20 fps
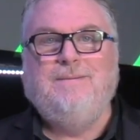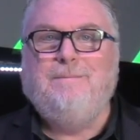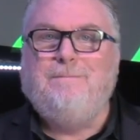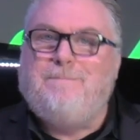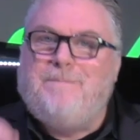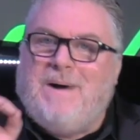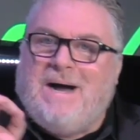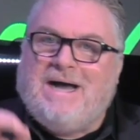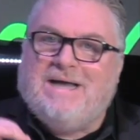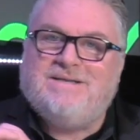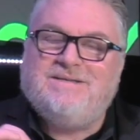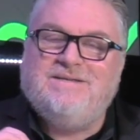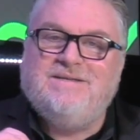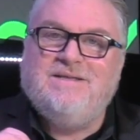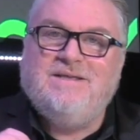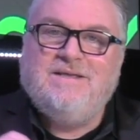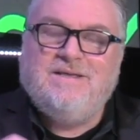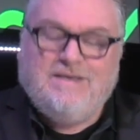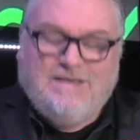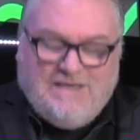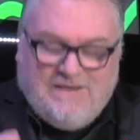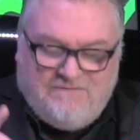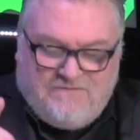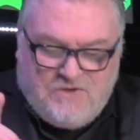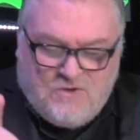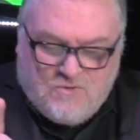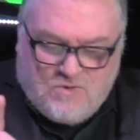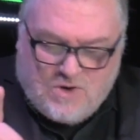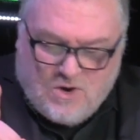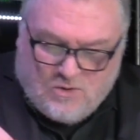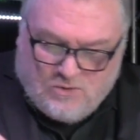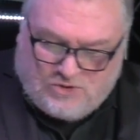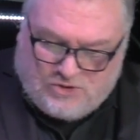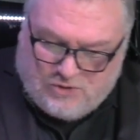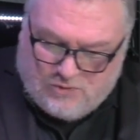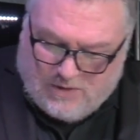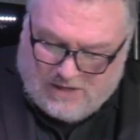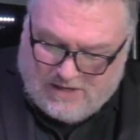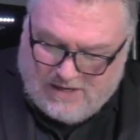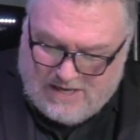But if you go
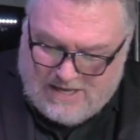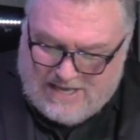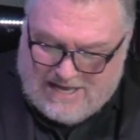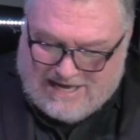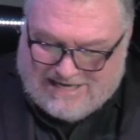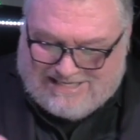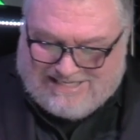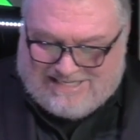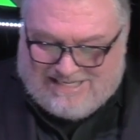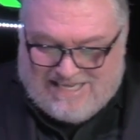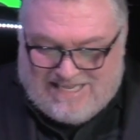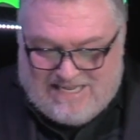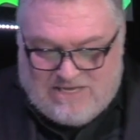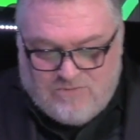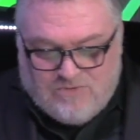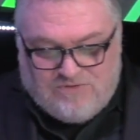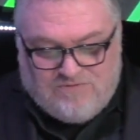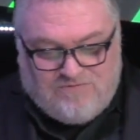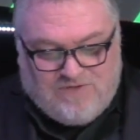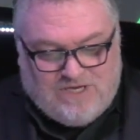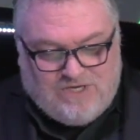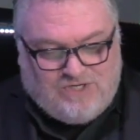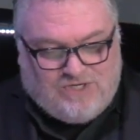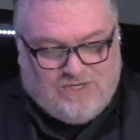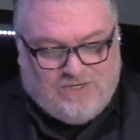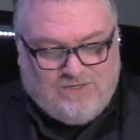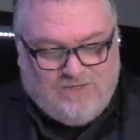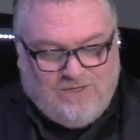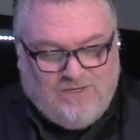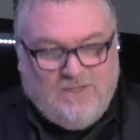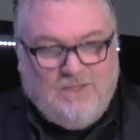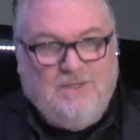to a city with vision,